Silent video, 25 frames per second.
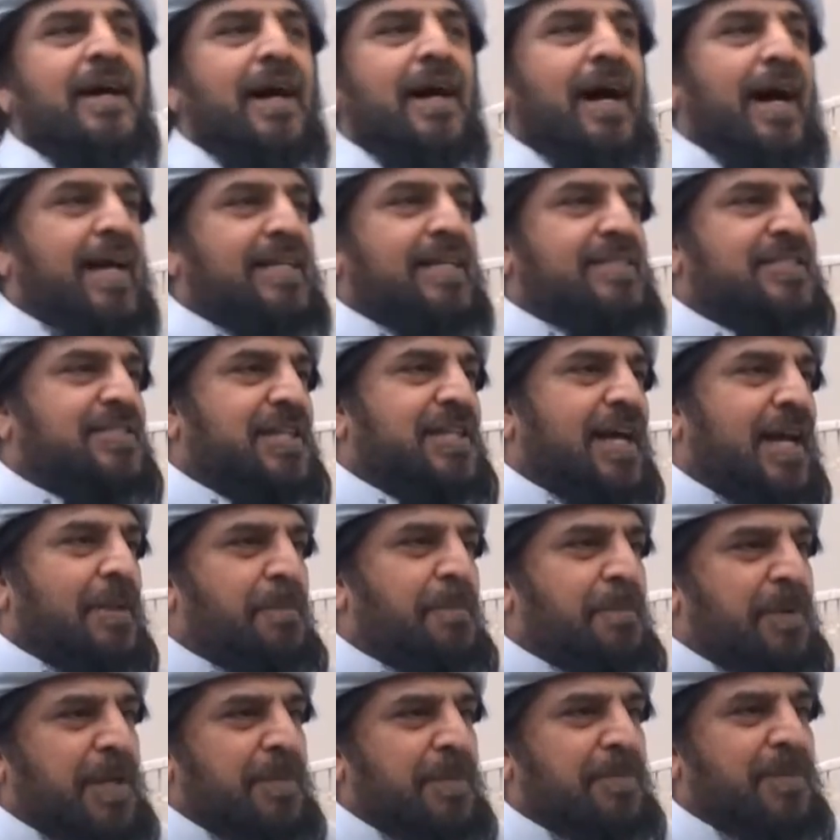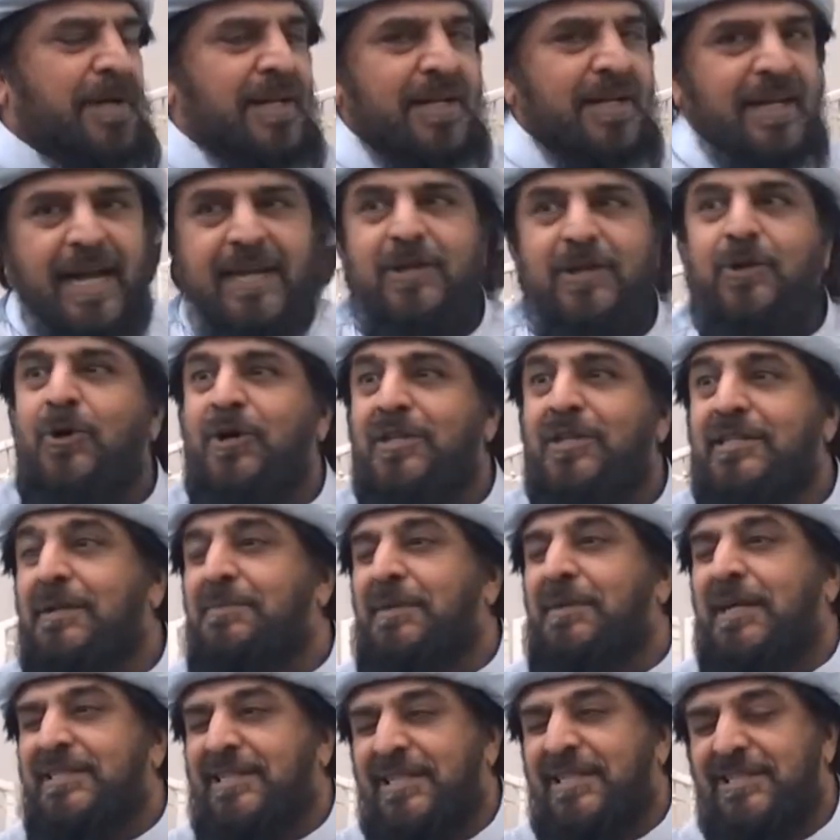Einstein people, I call
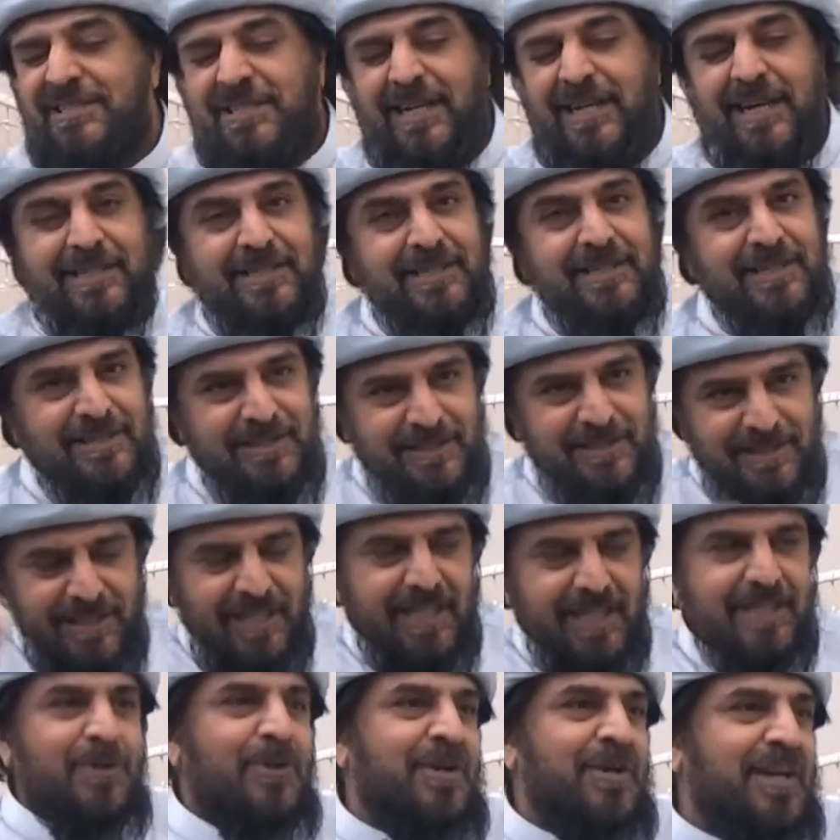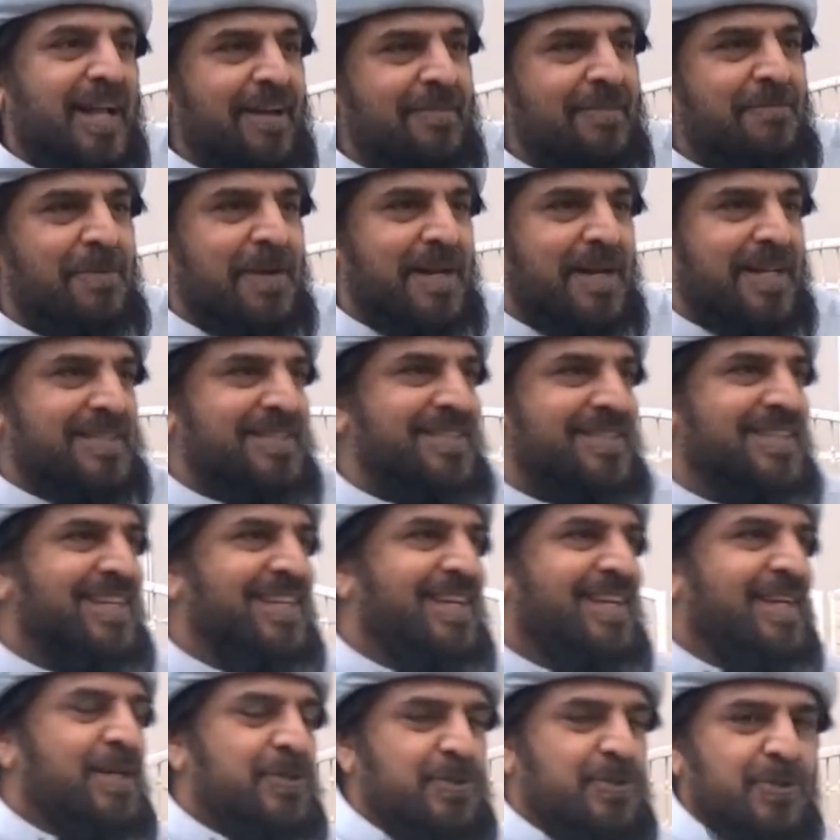them Einstein. They don't have brain.
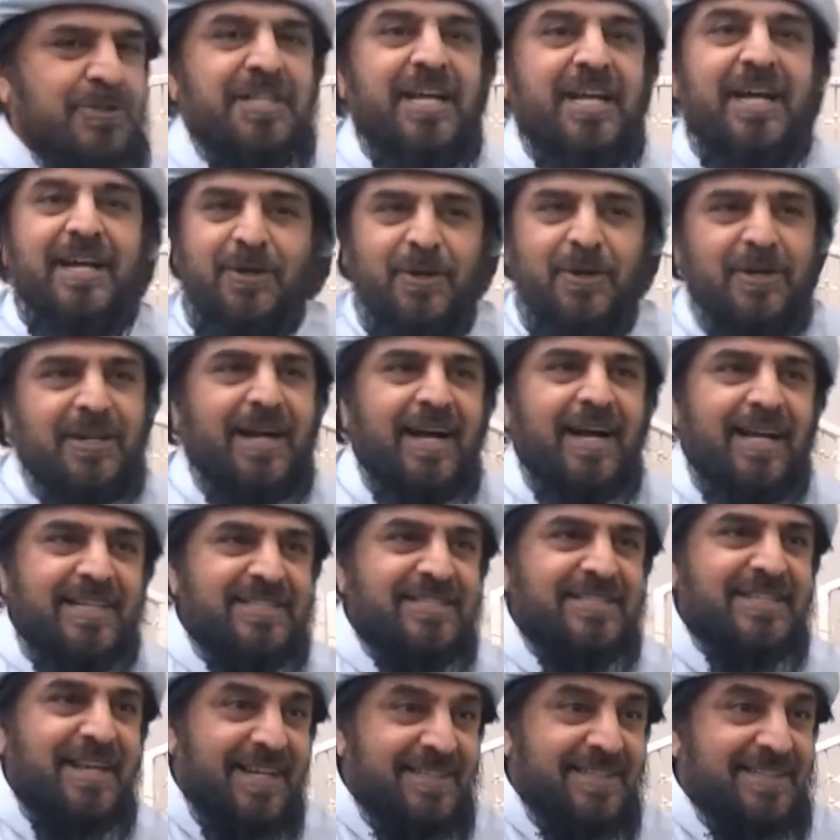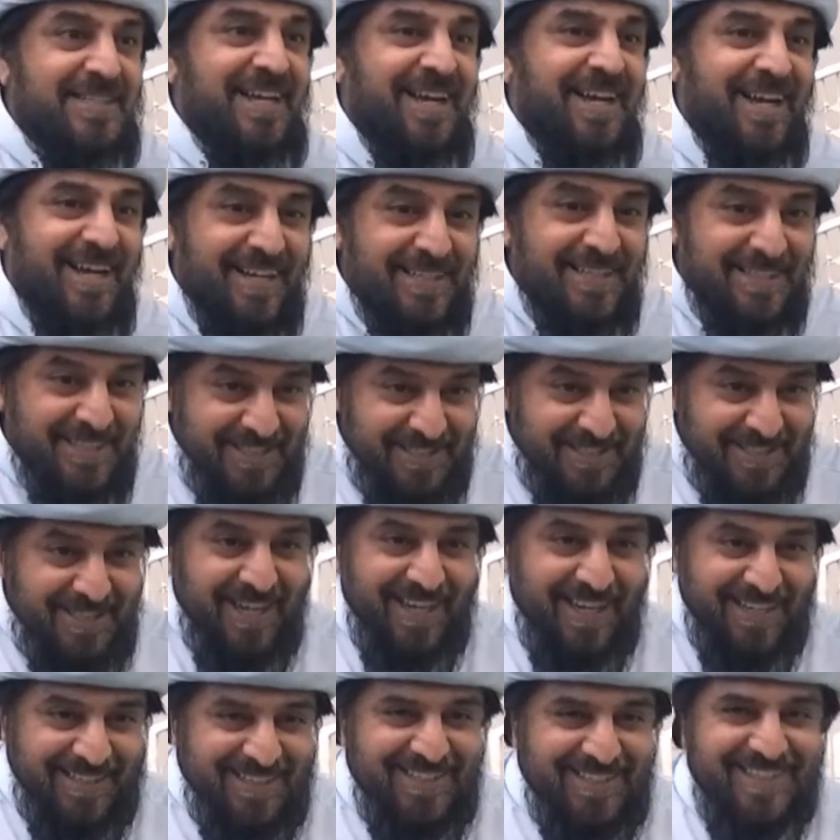So they are not Einstein, they are
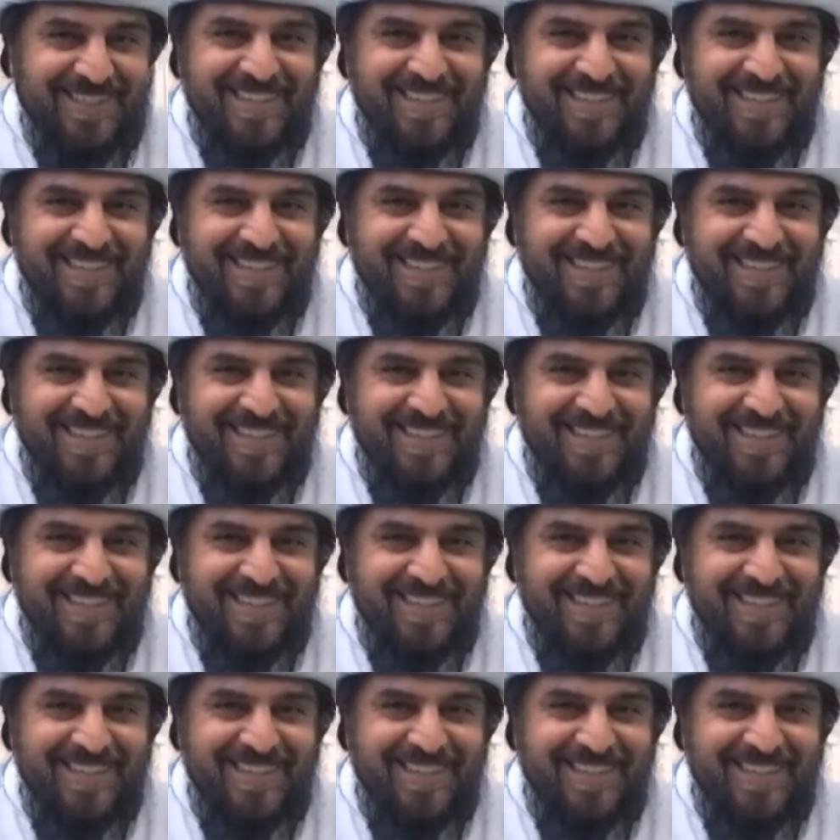Einstein.